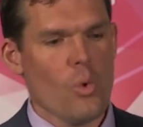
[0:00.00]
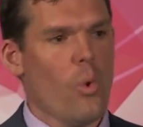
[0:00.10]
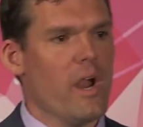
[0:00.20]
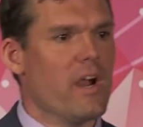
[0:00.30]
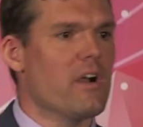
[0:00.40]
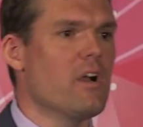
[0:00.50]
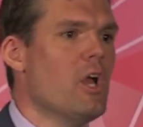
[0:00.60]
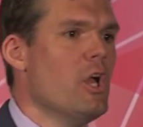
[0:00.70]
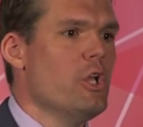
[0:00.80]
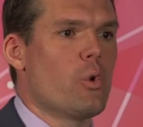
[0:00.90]
where
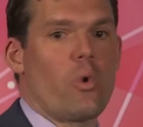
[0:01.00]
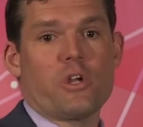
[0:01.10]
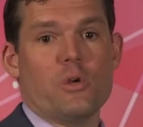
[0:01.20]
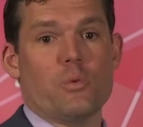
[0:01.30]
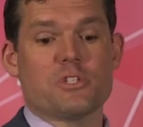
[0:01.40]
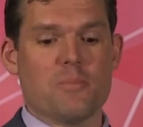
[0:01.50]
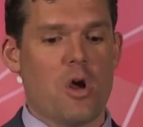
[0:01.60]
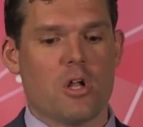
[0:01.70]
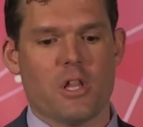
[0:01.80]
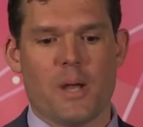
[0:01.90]
you're working with
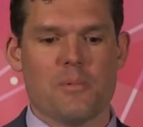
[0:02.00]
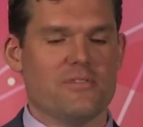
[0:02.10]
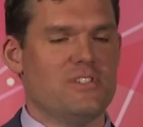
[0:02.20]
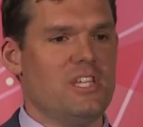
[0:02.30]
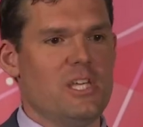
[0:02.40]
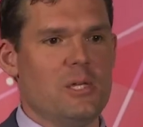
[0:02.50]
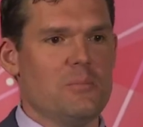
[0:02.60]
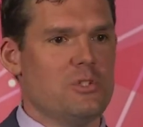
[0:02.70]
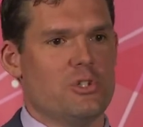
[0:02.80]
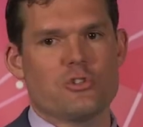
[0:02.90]
small collaborative
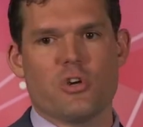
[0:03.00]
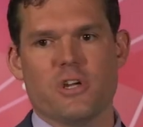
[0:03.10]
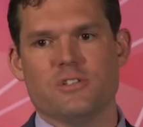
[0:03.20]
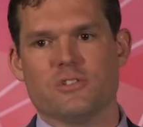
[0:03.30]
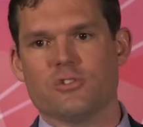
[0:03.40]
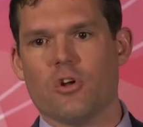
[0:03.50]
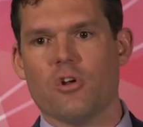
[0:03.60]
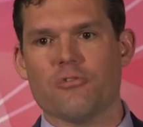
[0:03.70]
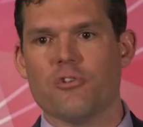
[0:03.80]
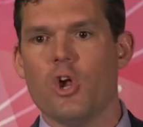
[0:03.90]
teams, you're trying to
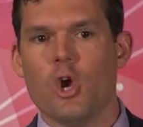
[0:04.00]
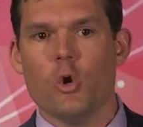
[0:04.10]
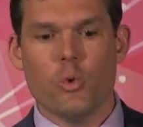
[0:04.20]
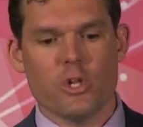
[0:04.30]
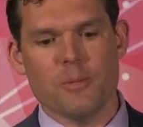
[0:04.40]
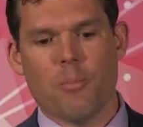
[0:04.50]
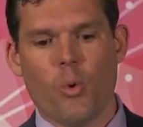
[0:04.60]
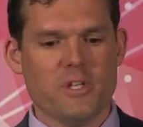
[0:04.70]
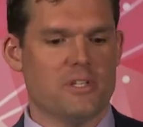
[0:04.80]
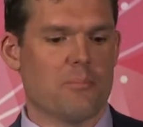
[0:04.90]
solve really
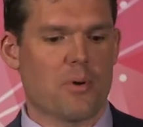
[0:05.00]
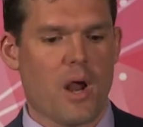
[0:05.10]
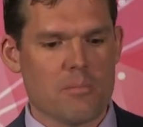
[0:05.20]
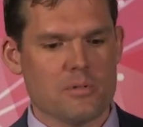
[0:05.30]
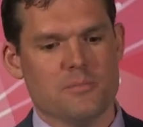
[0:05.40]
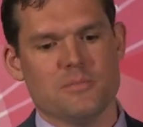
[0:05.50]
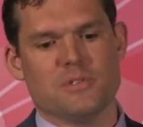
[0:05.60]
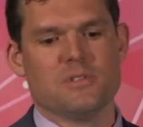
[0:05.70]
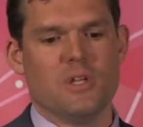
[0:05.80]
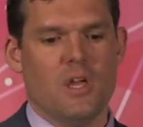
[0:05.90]
pointed
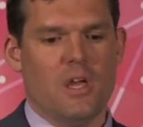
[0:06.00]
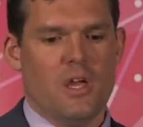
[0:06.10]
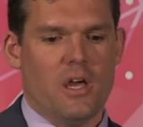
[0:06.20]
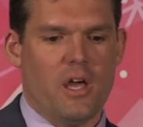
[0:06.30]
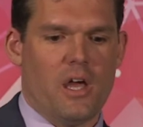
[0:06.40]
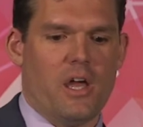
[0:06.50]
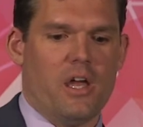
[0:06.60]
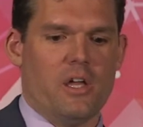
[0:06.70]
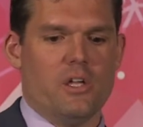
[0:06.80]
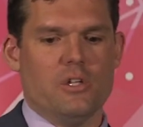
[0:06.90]
problems,
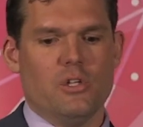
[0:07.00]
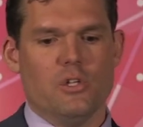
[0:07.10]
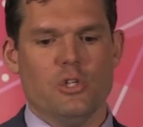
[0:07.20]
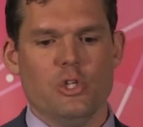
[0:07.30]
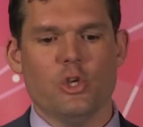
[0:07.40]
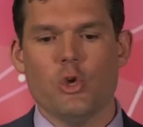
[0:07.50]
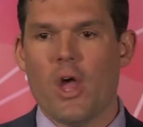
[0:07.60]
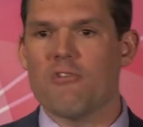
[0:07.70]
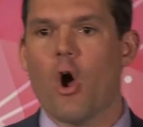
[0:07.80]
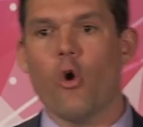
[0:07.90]
you
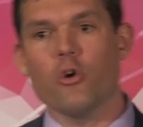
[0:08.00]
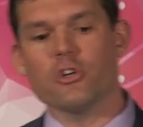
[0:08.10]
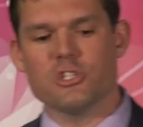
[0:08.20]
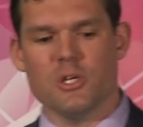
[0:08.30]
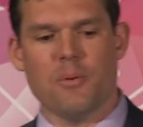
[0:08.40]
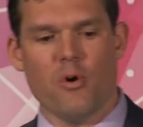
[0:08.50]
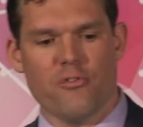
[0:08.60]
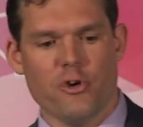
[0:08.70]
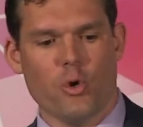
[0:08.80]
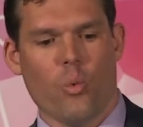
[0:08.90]
have ownership
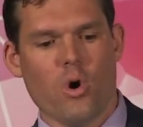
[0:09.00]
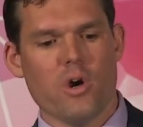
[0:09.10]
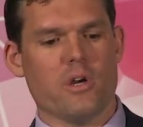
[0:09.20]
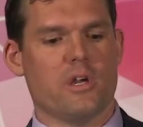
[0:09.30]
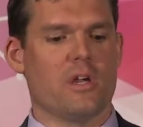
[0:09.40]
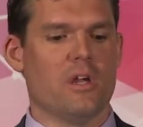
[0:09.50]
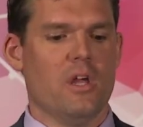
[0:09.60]
over your work,